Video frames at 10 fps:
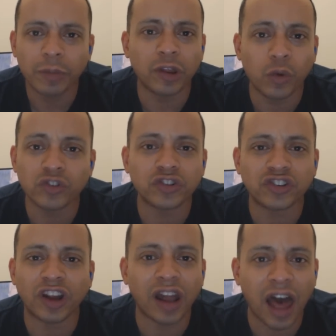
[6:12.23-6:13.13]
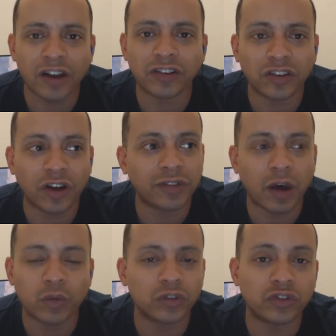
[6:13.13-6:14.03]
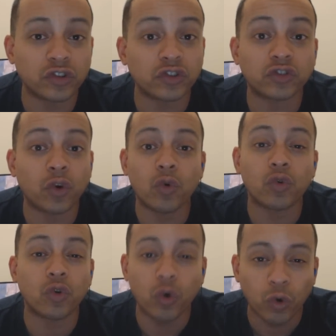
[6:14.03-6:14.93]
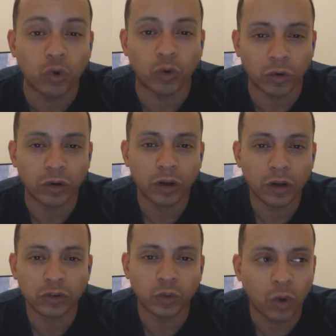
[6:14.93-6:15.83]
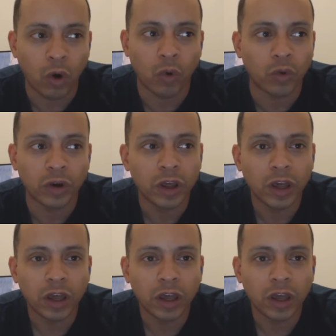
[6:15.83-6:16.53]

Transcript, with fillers: But there was just a lot of stuff that was just so cool to own.